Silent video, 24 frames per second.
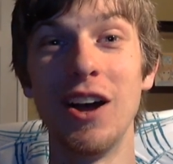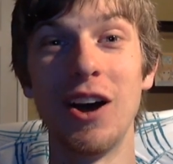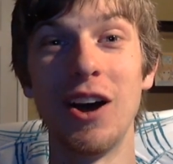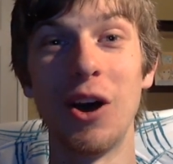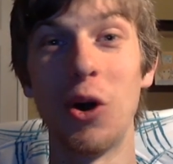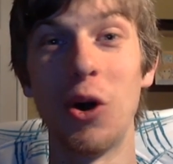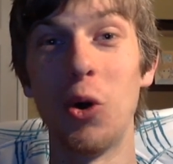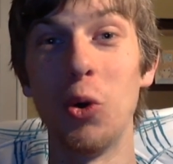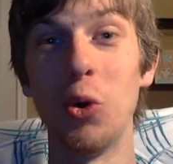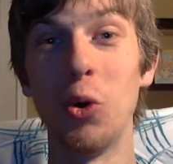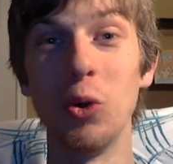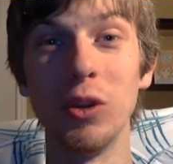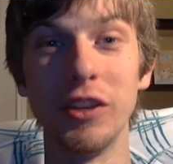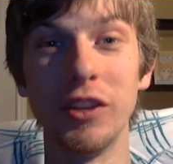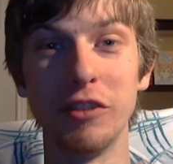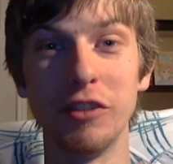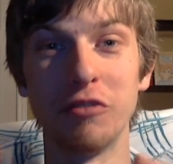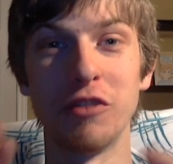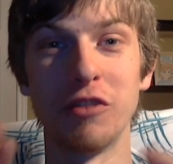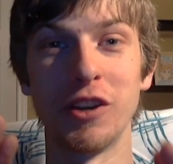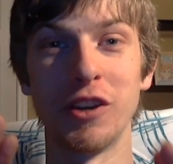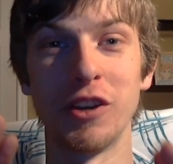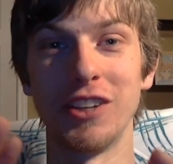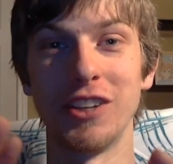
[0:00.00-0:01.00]
Holy
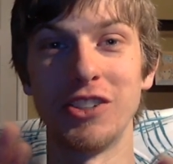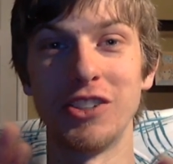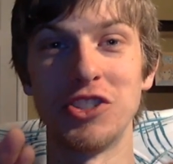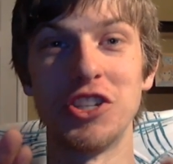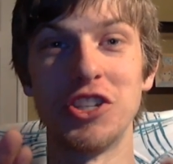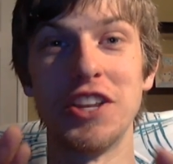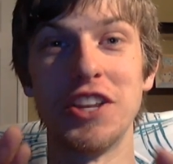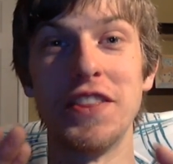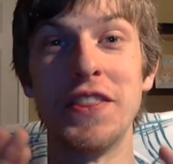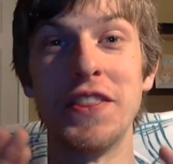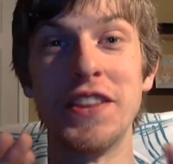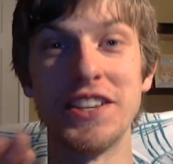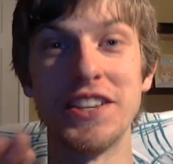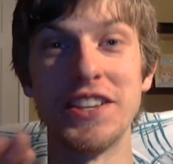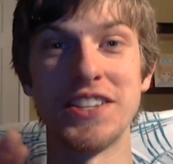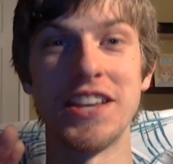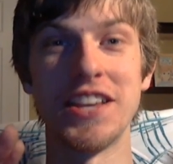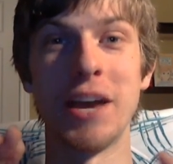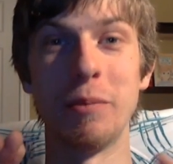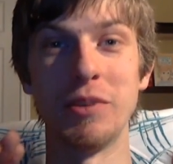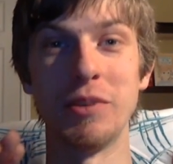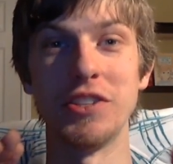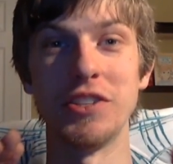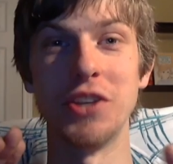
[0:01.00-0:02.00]
fucking shit, this
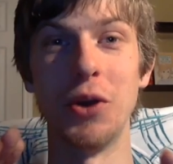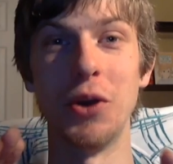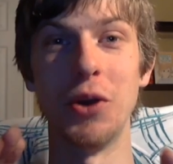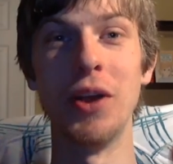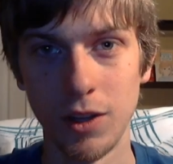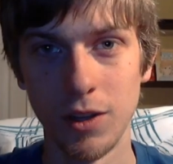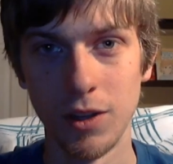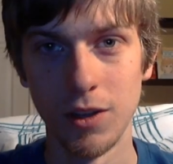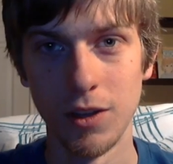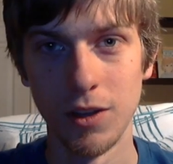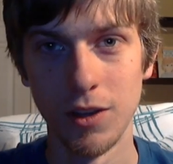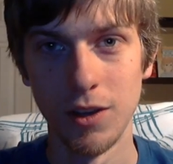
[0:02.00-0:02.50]
episode.